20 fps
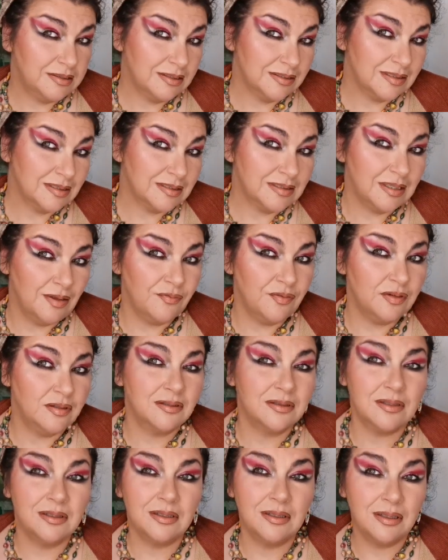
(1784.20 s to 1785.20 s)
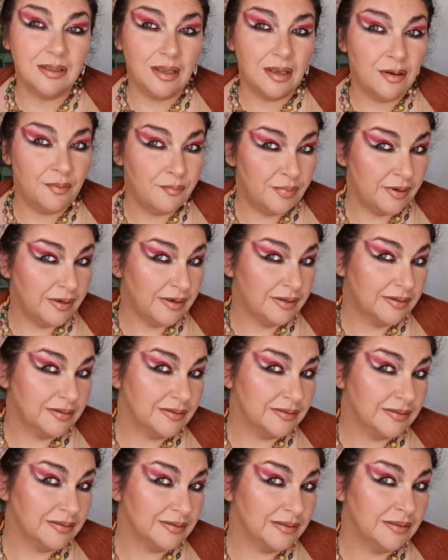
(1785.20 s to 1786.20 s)
this is definitely a
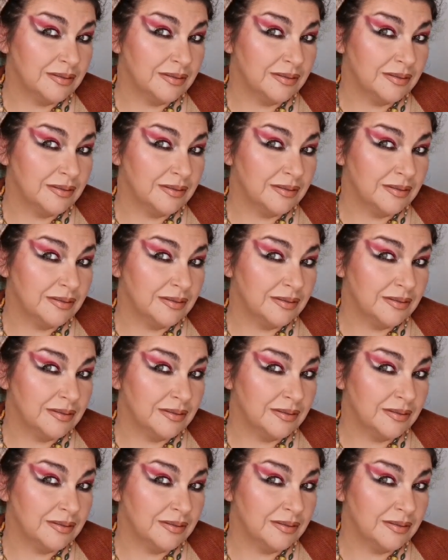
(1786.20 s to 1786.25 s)
bird